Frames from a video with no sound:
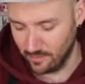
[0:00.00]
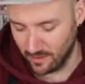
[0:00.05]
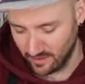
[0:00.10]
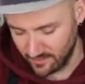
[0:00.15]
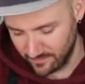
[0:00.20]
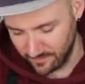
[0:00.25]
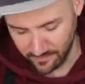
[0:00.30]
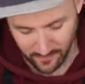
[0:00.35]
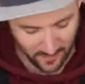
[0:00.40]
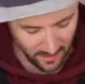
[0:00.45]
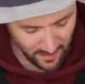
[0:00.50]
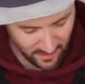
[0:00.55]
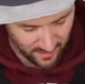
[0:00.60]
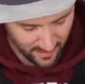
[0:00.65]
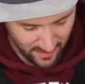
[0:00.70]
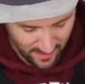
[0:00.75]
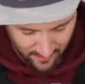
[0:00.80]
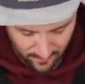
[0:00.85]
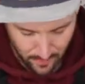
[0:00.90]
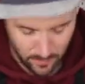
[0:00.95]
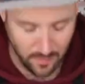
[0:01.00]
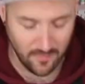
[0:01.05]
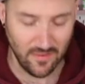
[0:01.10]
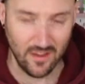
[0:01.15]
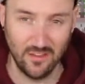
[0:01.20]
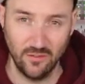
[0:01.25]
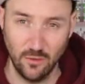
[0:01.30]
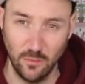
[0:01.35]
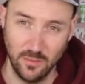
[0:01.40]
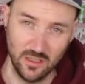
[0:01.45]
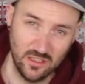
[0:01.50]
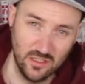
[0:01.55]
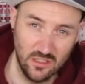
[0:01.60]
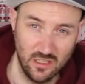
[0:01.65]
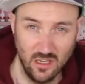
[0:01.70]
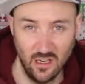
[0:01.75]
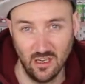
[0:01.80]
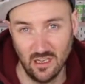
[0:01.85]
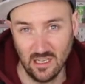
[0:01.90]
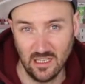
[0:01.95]
But if it prevents your mixture
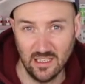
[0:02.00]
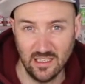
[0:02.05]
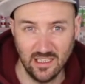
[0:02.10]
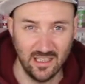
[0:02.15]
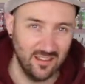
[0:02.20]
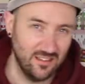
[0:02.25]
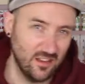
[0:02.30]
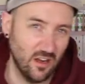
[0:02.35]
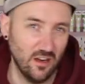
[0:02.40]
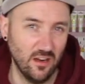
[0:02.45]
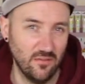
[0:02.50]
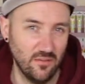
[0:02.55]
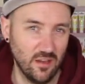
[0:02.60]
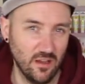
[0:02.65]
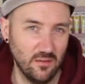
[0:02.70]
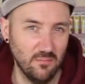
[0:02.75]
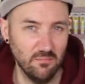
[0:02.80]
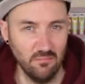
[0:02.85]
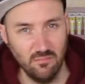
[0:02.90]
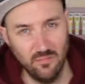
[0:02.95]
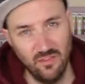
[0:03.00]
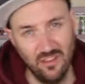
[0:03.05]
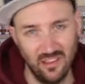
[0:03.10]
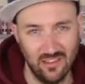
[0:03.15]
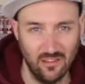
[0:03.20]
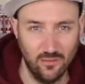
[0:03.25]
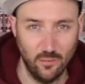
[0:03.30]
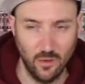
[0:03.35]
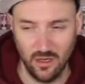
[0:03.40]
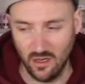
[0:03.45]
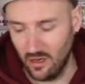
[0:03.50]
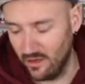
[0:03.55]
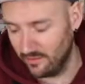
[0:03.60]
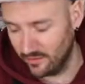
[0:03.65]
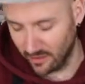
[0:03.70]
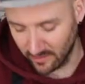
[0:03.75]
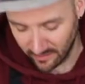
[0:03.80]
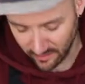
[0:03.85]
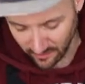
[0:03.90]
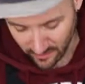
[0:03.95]
curdling, it's kind of a 6 of one, half
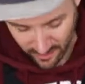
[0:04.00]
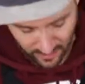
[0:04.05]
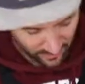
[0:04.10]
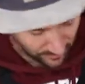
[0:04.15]
dozen of the